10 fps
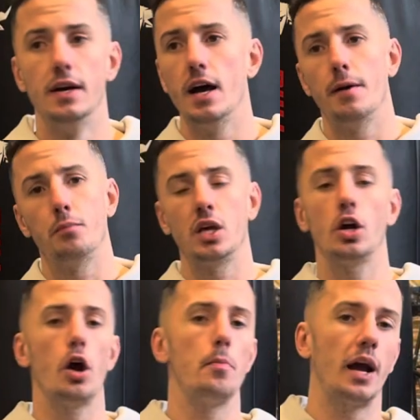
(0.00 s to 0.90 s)
and we can
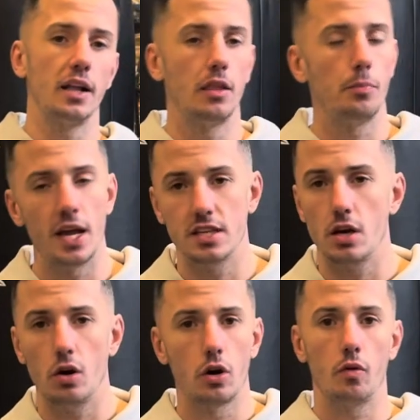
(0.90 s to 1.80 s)
go back and debate his
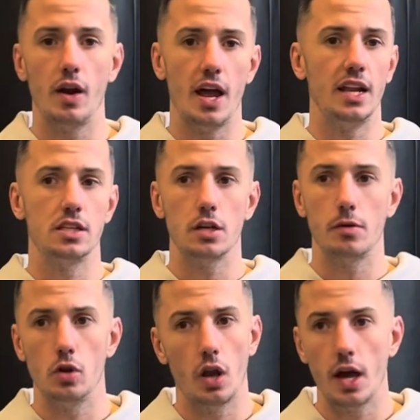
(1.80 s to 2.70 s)
whole career anytime
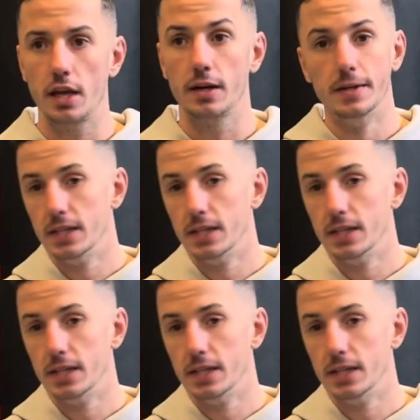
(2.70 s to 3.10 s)
you like.